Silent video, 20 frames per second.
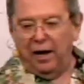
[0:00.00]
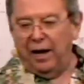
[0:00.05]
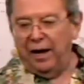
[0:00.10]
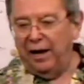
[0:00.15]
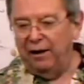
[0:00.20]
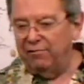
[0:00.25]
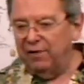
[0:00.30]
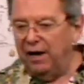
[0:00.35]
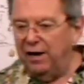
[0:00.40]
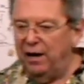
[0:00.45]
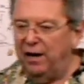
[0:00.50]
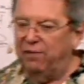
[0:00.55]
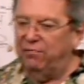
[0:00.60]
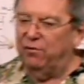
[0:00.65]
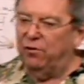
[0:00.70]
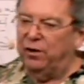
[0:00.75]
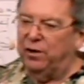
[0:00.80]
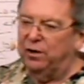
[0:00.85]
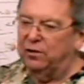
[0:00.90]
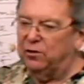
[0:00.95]
Have I
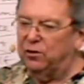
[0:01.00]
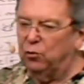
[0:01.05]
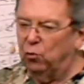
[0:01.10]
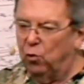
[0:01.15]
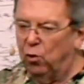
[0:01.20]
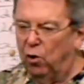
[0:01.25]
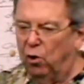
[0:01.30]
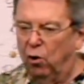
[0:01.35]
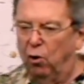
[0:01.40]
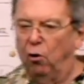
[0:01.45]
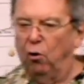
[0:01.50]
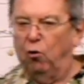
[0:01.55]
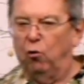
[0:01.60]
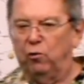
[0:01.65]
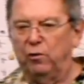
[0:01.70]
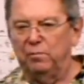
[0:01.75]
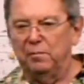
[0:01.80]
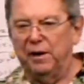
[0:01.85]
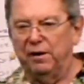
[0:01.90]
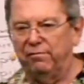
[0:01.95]
ever hit the wall
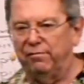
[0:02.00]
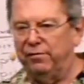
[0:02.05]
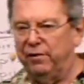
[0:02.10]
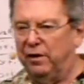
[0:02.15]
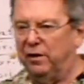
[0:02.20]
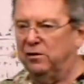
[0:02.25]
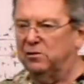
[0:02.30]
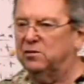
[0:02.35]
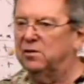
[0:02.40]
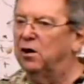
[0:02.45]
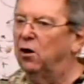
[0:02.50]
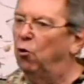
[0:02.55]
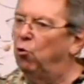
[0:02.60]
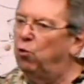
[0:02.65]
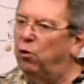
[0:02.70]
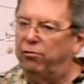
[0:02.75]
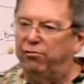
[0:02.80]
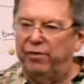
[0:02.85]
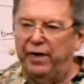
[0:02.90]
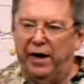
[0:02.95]
with my fist? Oh,
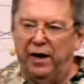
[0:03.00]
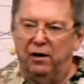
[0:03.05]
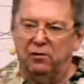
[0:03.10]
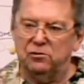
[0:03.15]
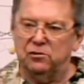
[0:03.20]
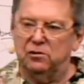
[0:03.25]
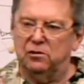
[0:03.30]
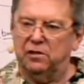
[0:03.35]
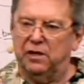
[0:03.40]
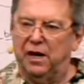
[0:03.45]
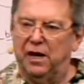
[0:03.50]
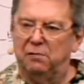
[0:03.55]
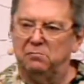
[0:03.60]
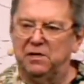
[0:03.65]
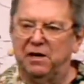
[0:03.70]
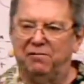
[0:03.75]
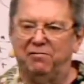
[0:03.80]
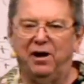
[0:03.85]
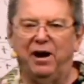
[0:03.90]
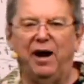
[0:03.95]
1,000
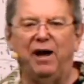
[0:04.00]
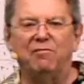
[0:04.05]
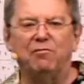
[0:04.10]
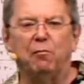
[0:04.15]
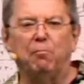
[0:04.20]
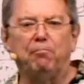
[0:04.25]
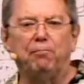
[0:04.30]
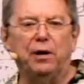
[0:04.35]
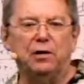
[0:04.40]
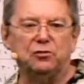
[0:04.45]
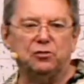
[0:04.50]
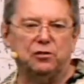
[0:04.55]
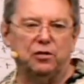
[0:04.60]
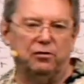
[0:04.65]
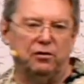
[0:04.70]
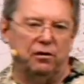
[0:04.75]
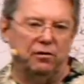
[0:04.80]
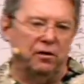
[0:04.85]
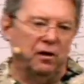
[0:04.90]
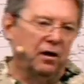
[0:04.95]
times. Have I ever
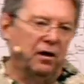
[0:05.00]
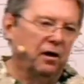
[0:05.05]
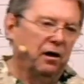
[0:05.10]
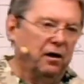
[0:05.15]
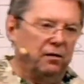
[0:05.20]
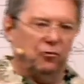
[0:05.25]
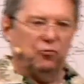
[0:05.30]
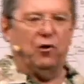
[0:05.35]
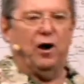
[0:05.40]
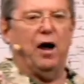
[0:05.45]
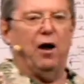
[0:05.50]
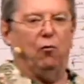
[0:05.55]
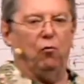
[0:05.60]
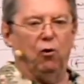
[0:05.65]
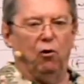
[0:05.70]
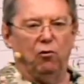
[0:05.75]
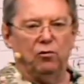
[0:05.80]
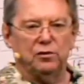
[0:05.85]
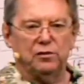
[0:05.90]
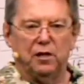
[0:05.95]
busted the
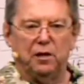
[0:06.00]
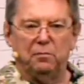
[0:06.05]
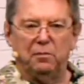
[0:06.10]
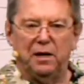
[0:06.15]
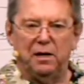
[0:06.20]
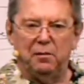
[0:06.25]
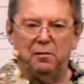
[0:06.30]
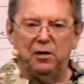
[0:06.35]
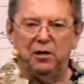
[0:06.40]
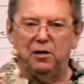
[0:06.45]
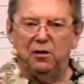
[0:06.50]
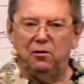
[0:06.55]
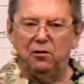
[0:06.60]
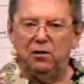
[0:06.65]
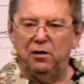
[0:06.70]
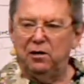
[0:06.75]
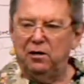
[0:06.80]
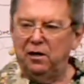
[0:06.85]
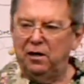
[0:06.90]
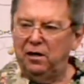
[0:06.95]
drywall? Has anybody been
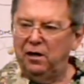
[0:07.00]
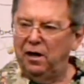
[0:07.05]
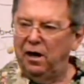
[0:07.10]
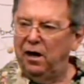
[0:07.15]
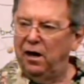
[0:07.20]
guilty of that?